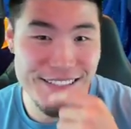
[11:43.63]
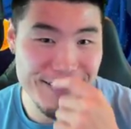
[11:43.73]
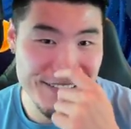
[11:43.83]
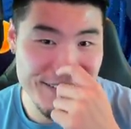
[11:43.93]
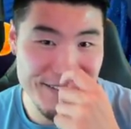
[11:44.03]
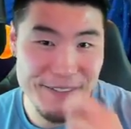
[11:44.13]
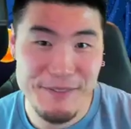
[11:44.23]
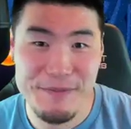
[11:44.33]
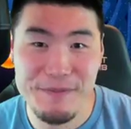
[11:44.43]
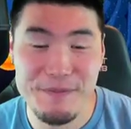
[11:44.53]

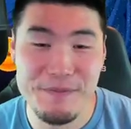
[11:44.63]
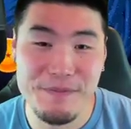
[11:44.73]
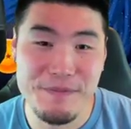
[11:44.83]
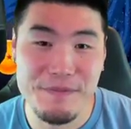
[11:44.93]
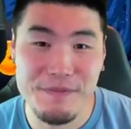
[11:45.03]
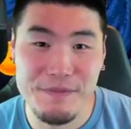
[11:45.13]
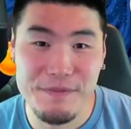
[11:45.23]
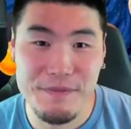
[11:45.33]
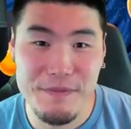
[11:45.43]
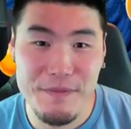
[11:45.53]

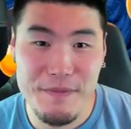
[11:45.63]
(no one is talking)